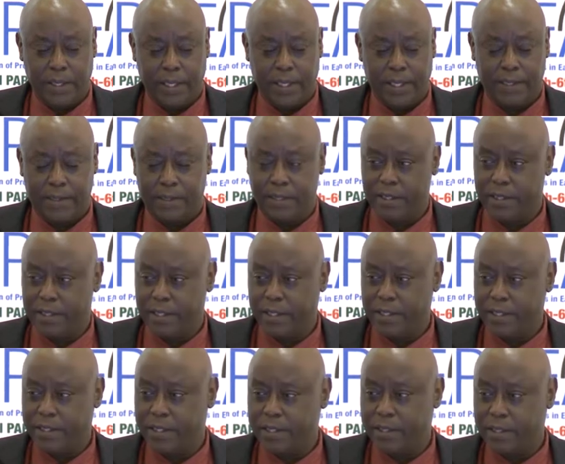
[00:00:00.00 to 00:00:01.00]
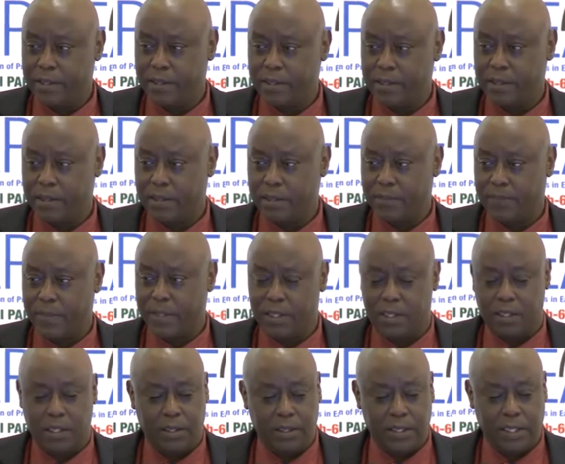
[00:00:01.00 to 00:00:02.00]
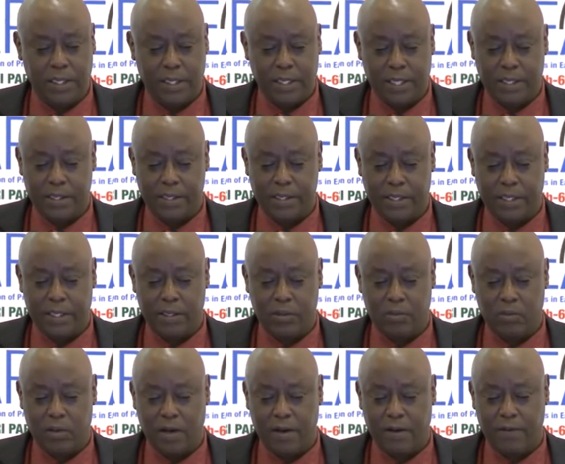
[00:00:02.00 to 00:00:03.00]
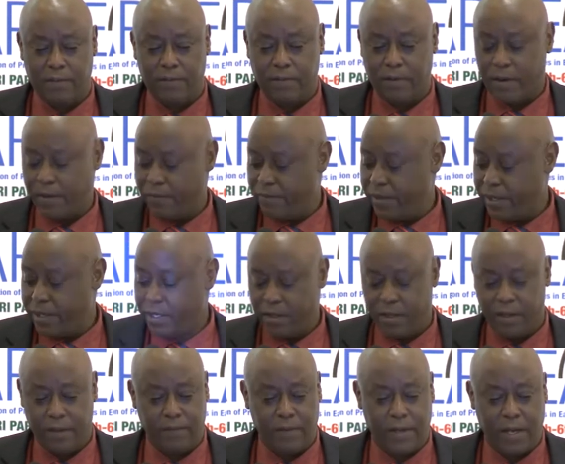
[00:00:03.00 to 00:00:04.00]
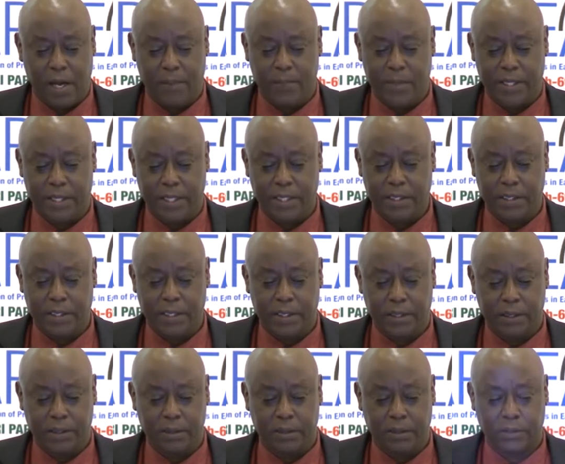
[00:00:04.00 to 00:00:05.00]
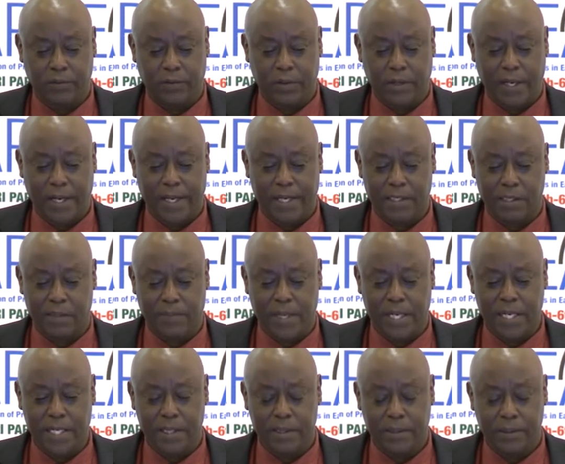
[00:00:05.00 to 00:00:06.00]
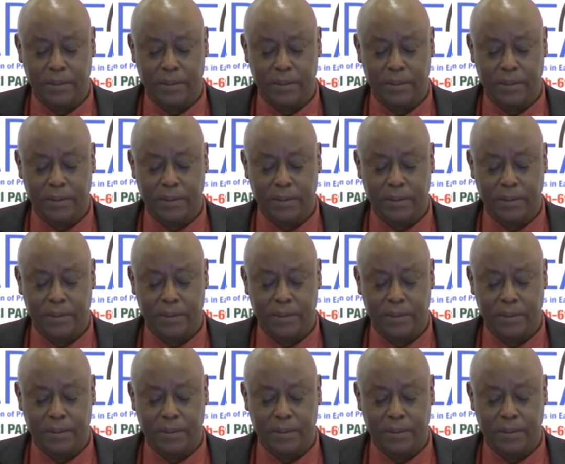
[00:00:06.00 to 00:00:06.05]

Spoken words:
Estate agents particularly are said to have a very heavy appetite for clients' money.